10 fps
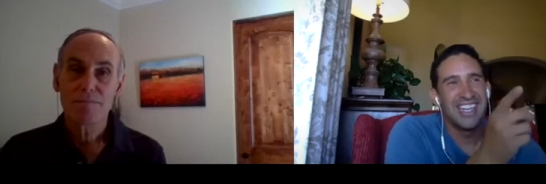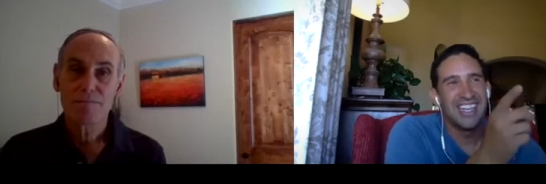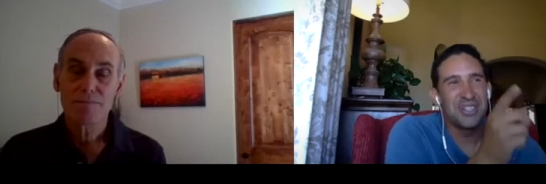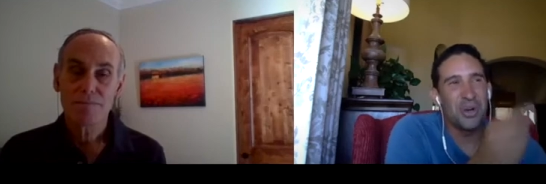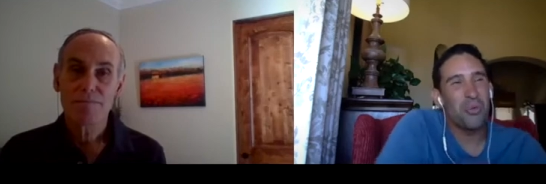
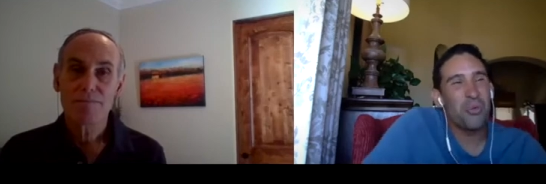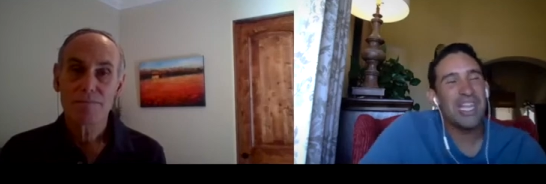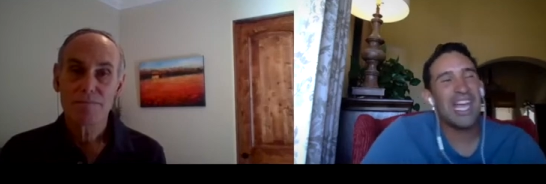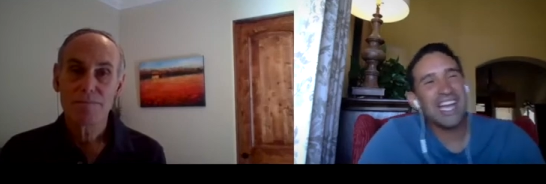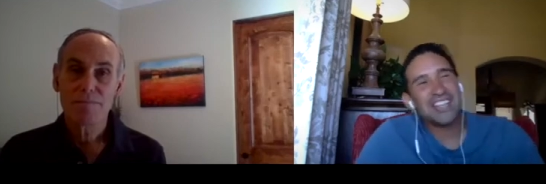Speaker 1: So we
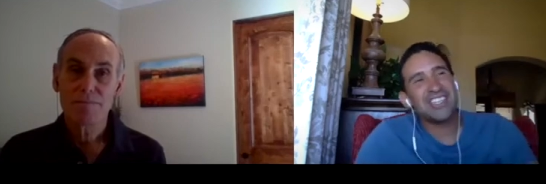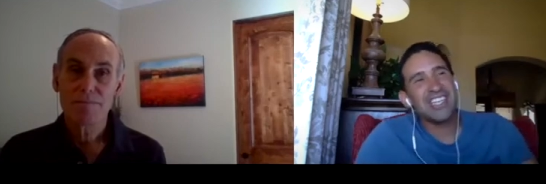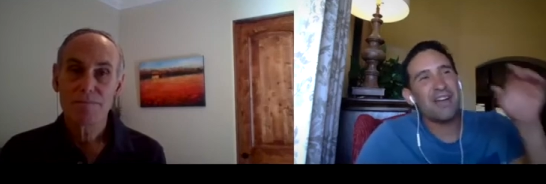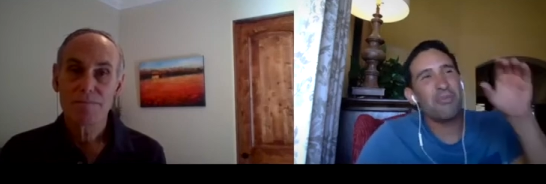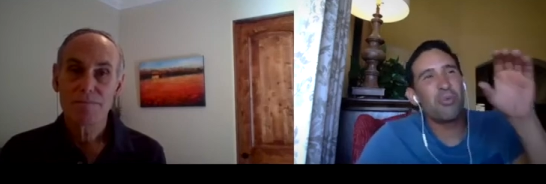actually
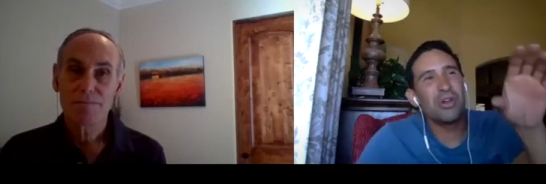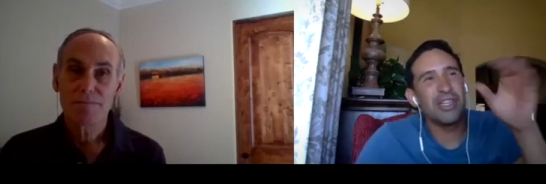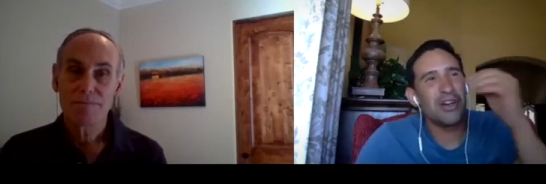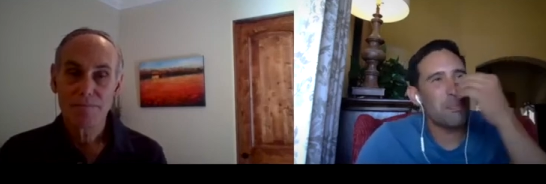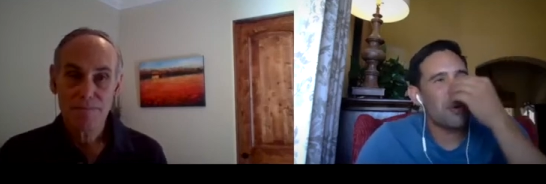have one
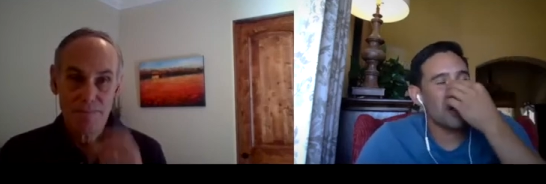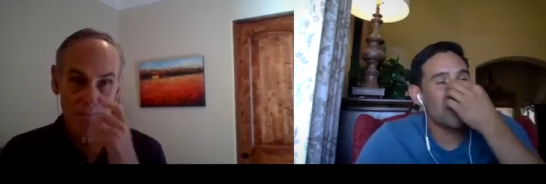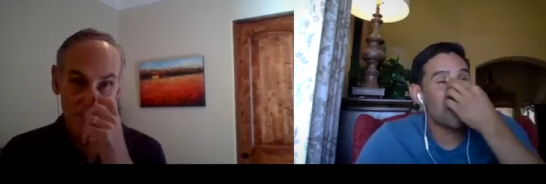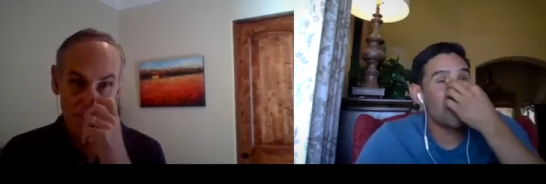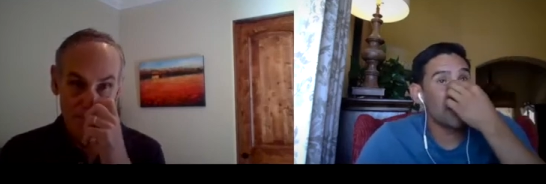little part of
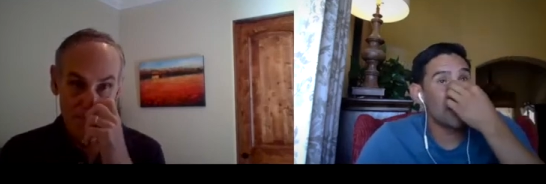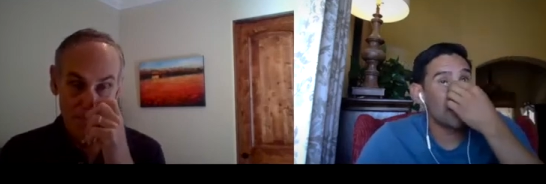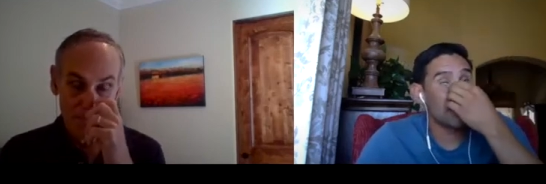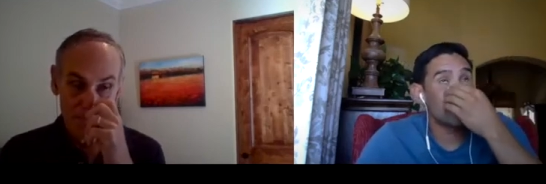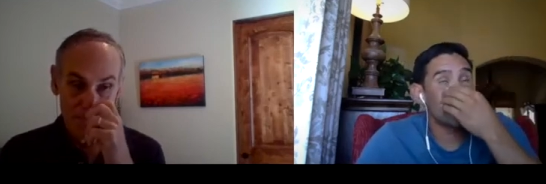the
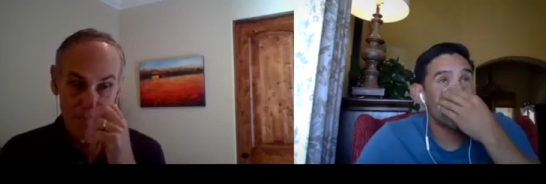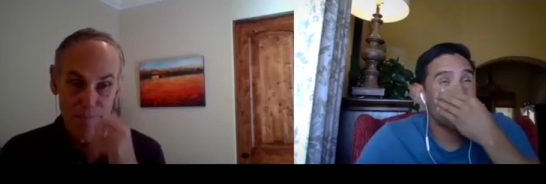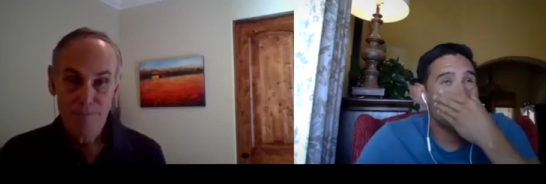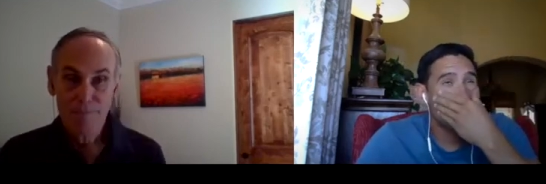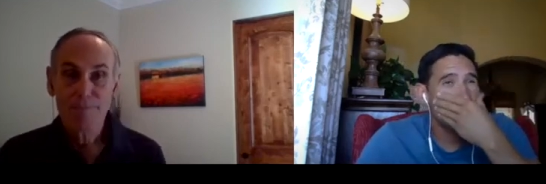vineyard,
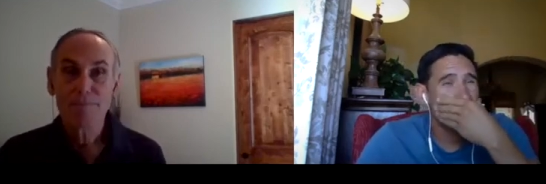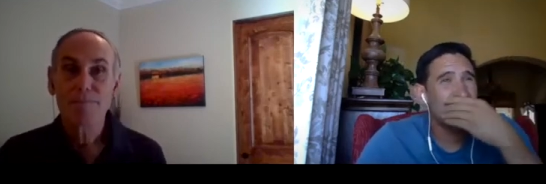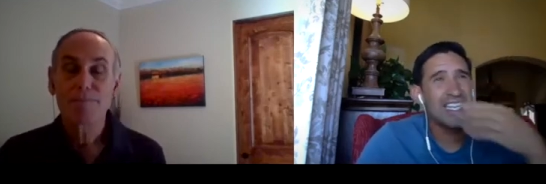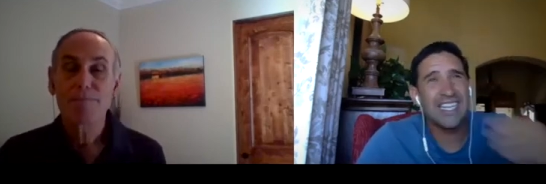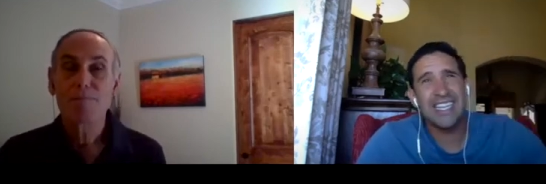I will
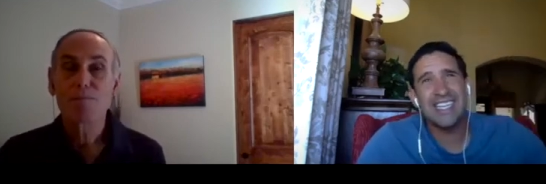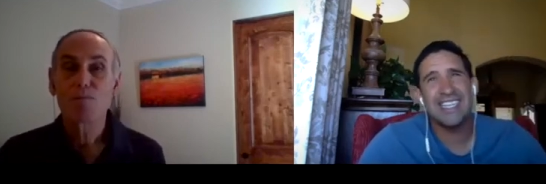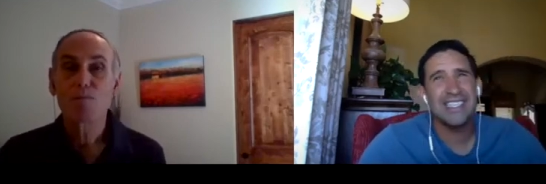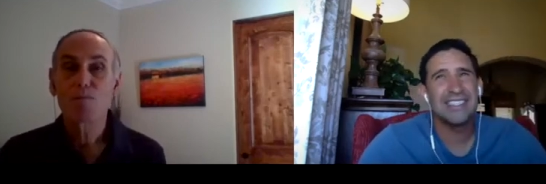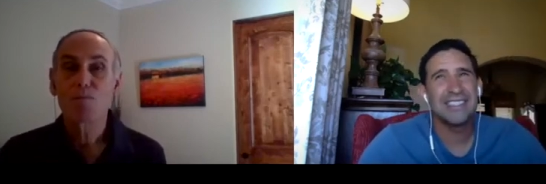say